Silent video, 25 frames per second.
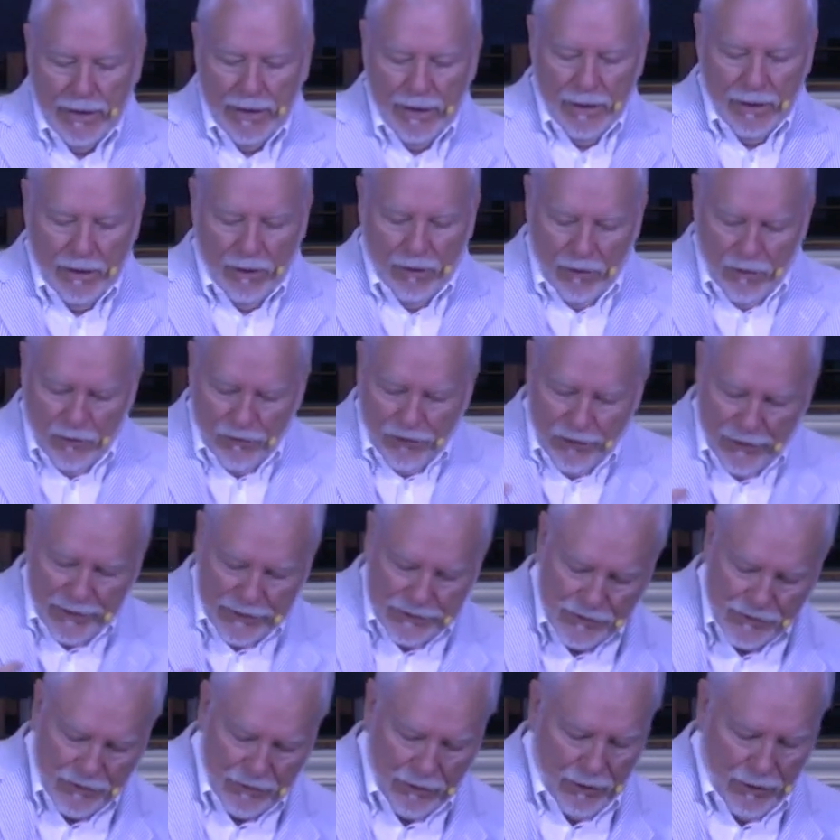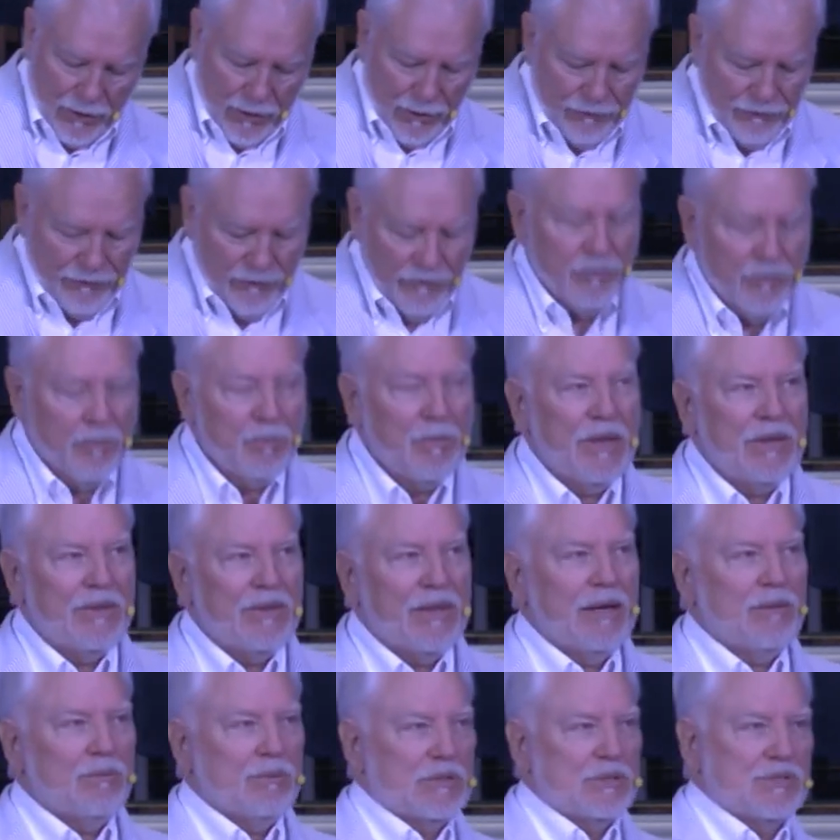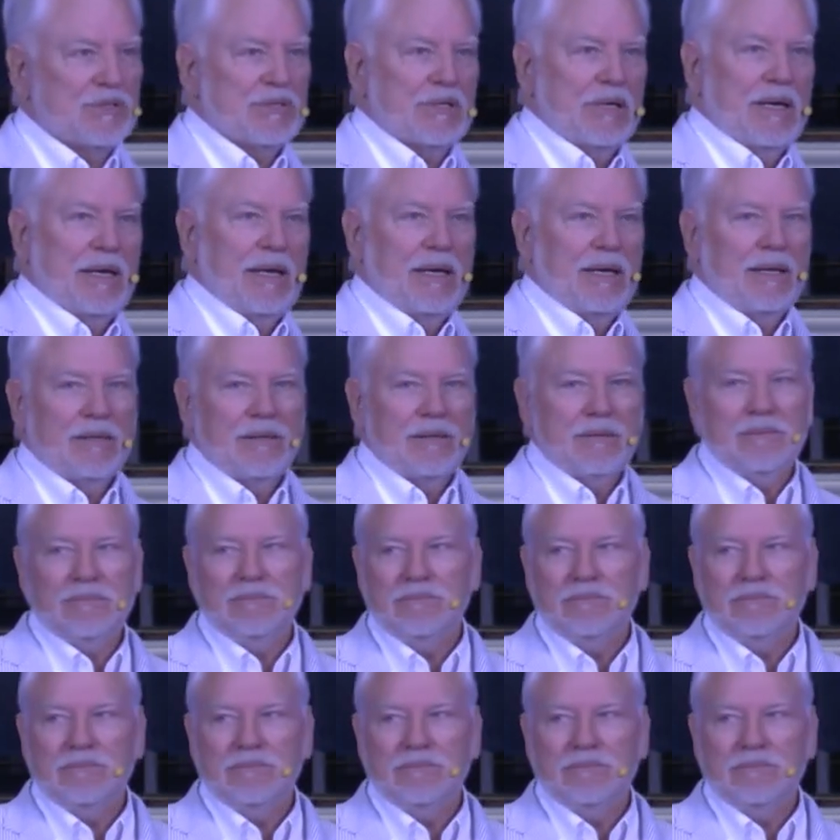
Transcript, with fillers: All things are lawful for me, they were saying.